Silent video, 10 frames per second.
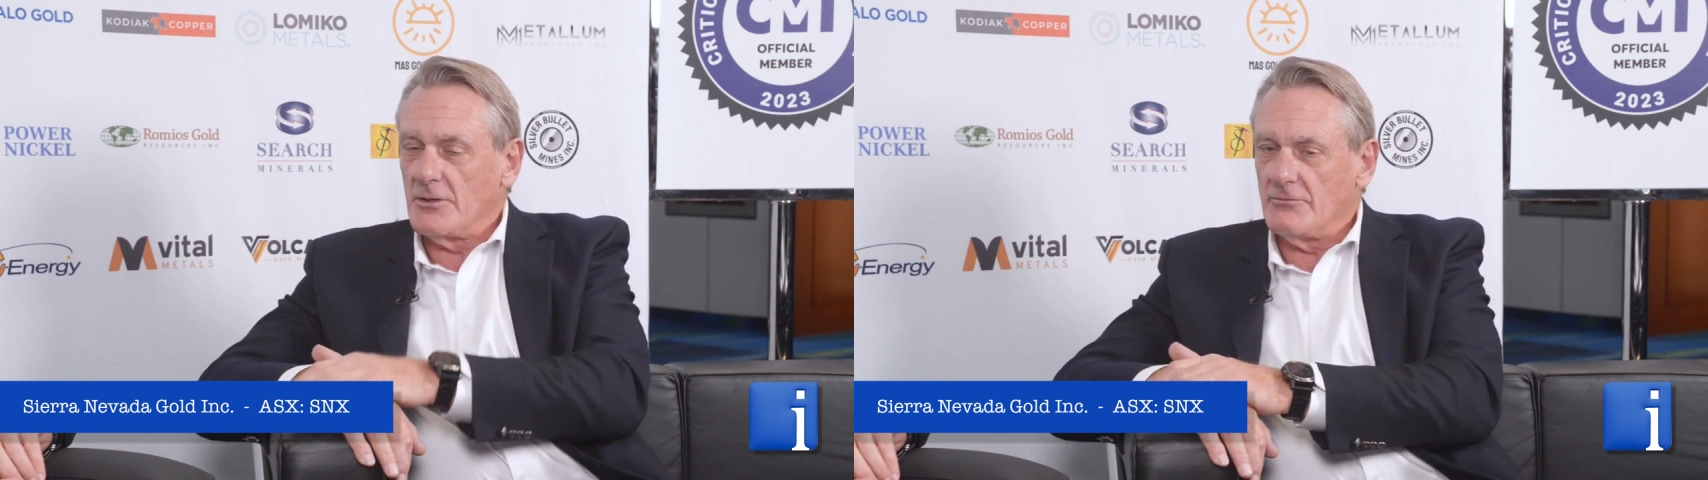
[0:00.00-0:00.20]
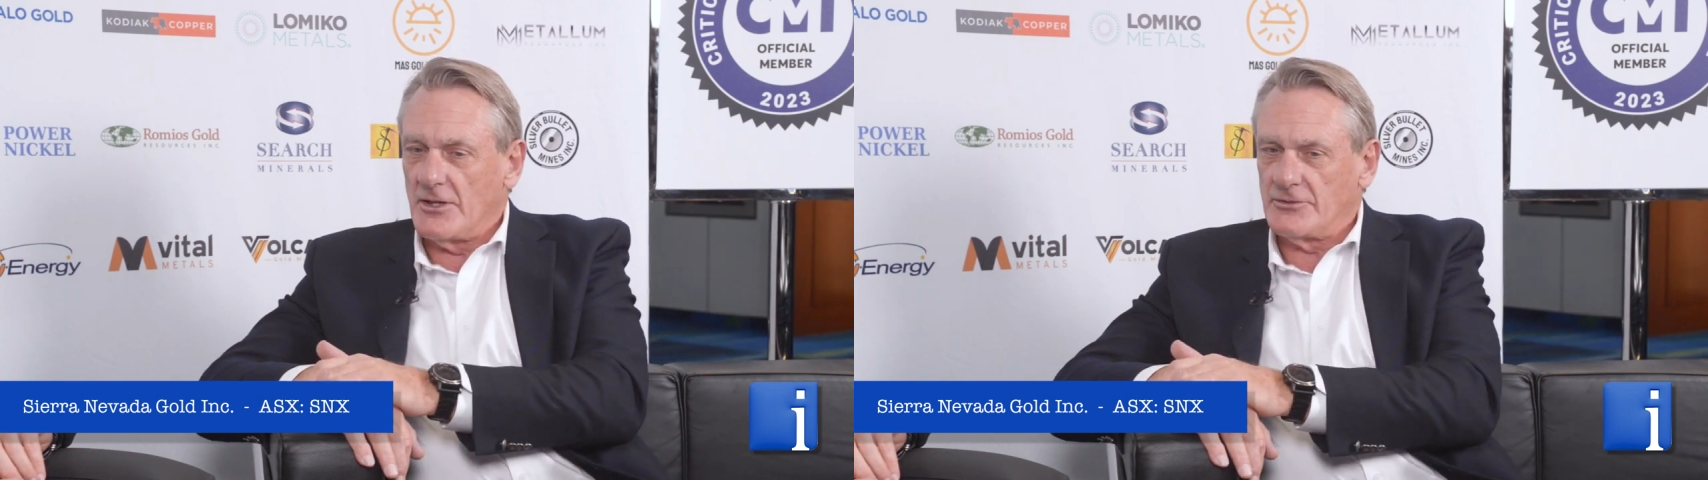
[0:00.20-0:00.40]
We
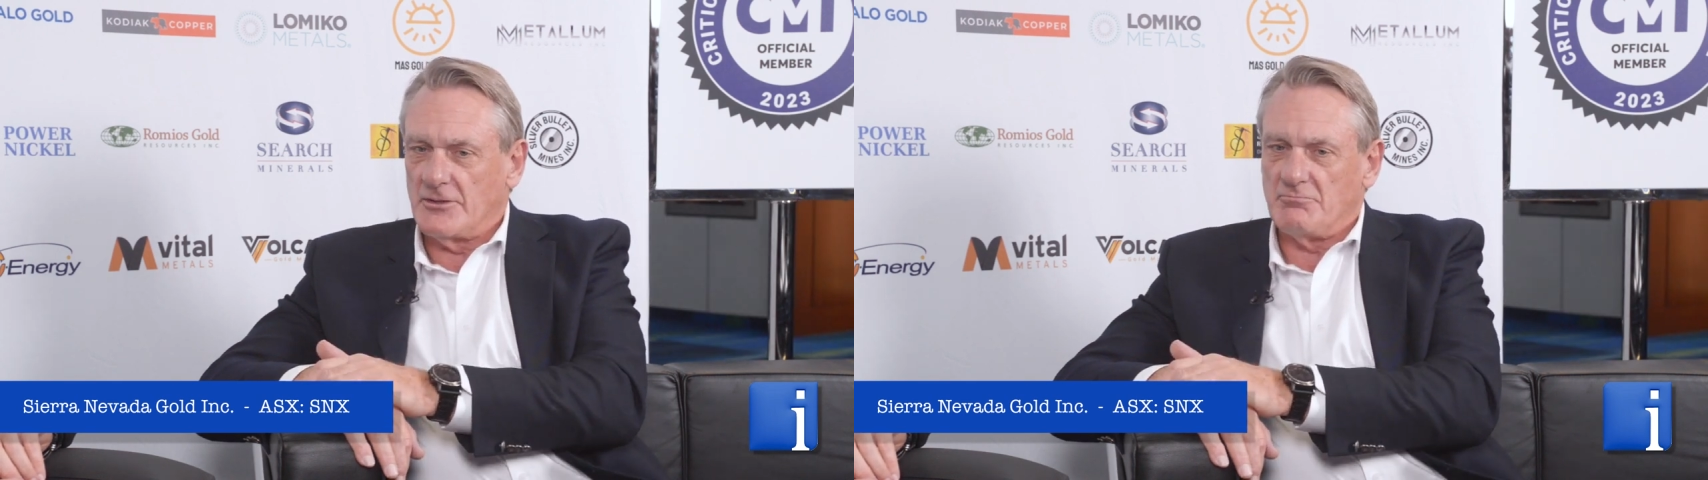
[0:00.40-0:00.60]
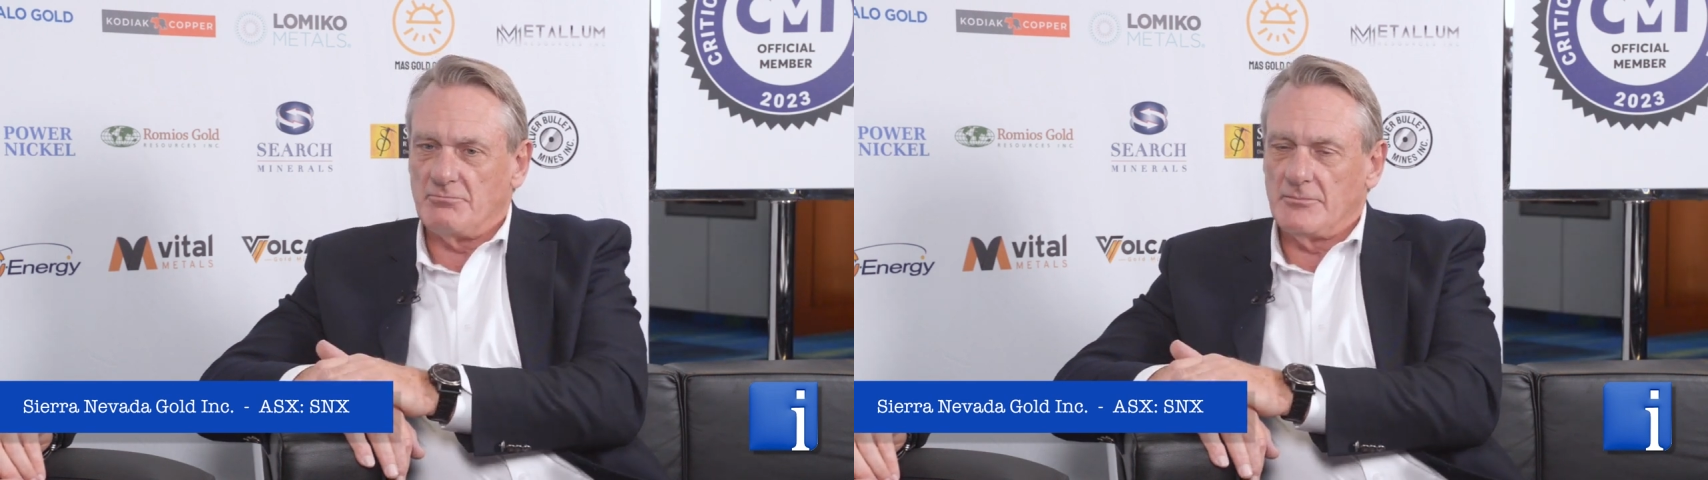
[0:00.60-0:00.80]

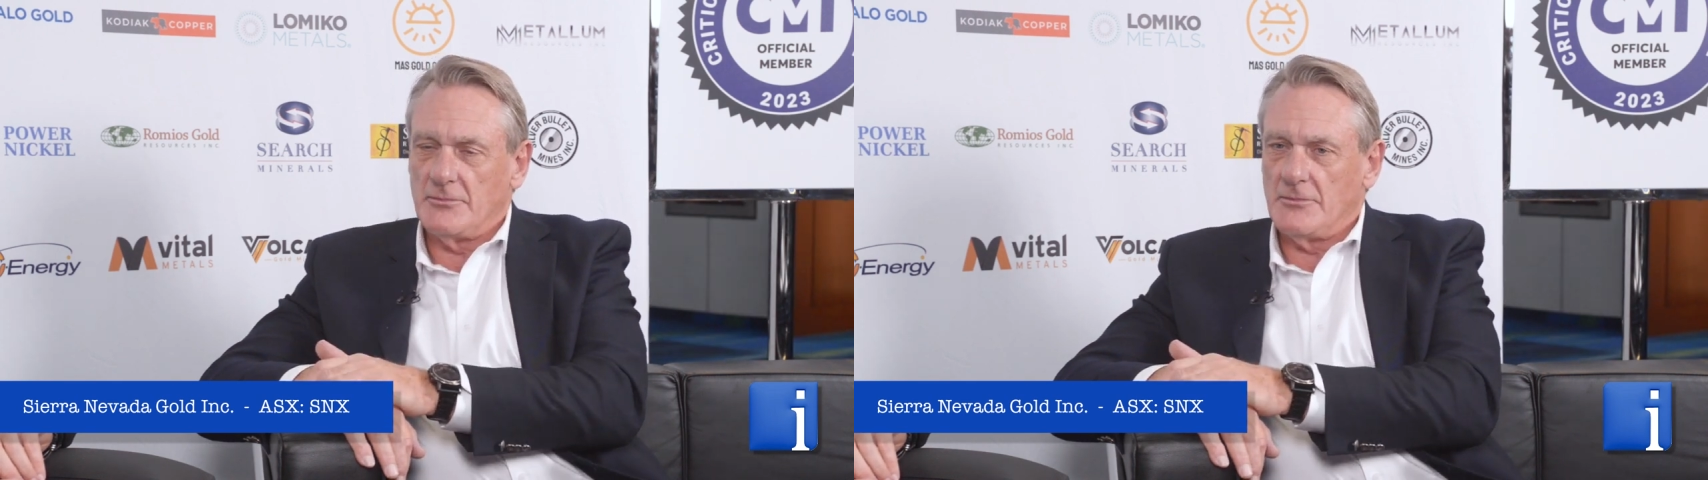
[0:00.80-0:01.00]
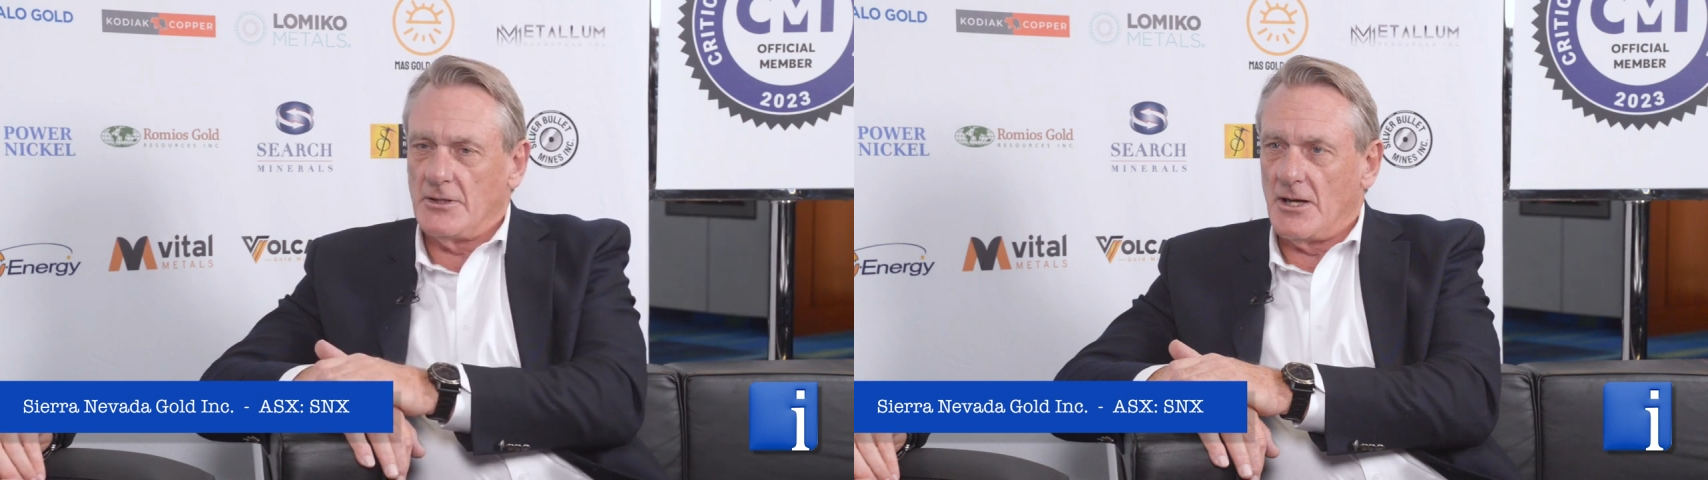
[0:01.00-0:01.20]
invested,
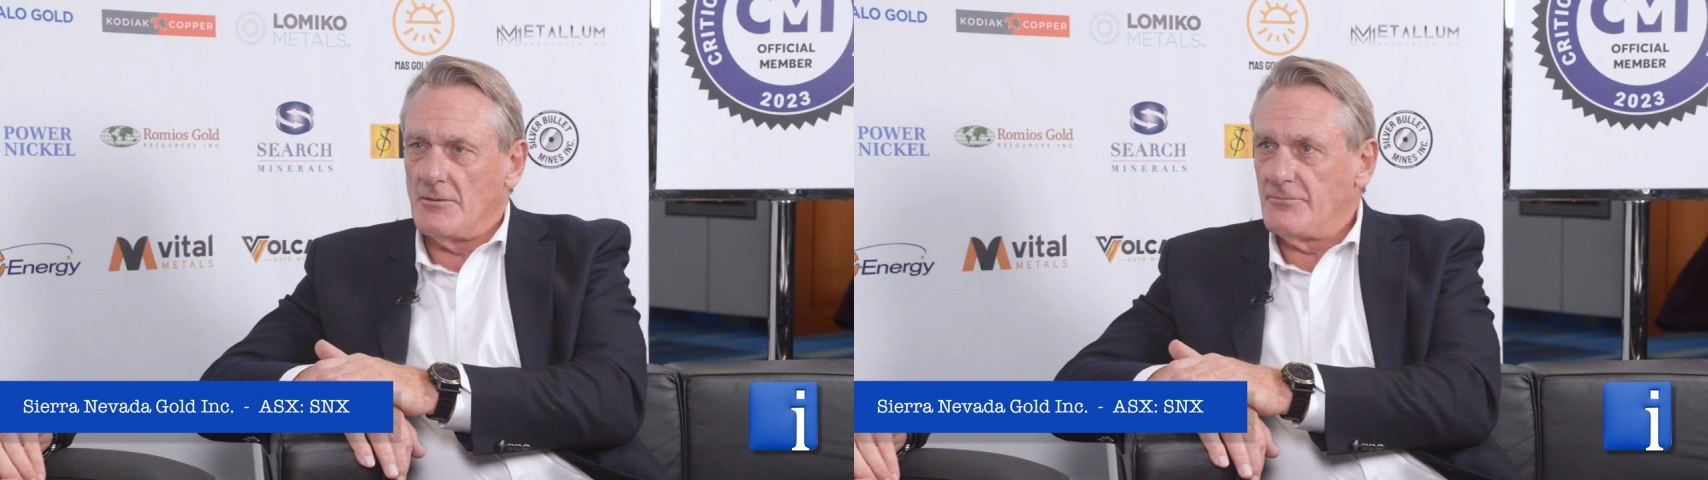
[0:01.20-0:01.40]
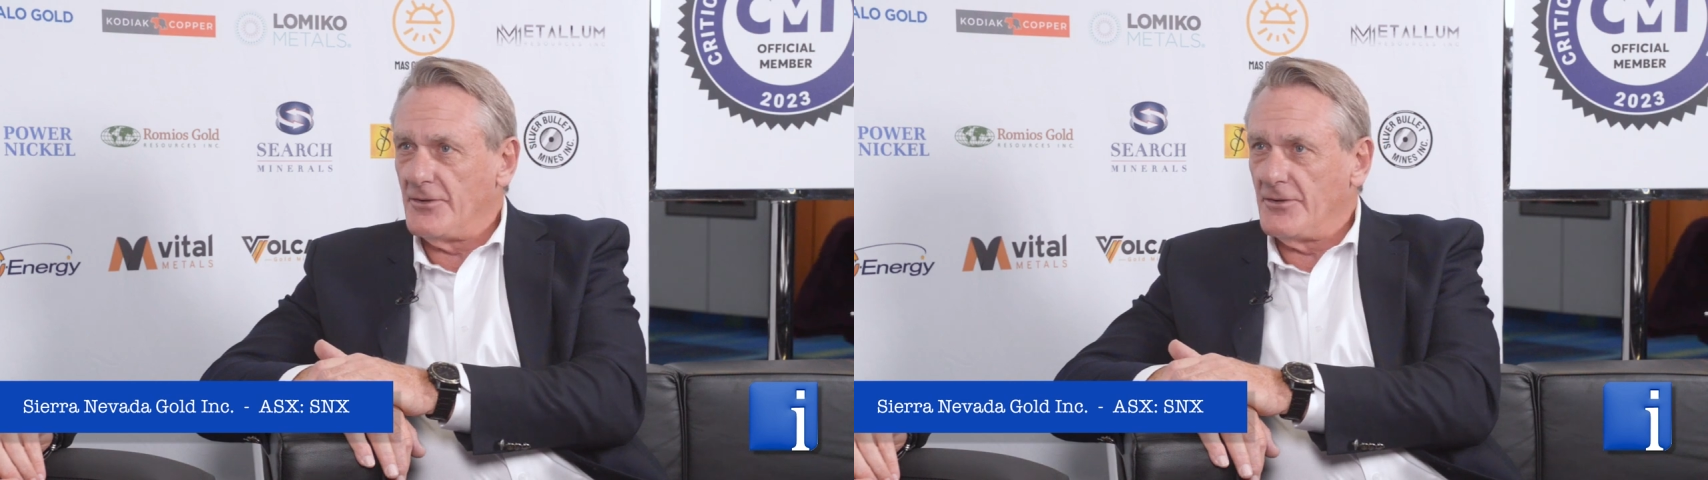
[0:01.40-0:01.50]
you know,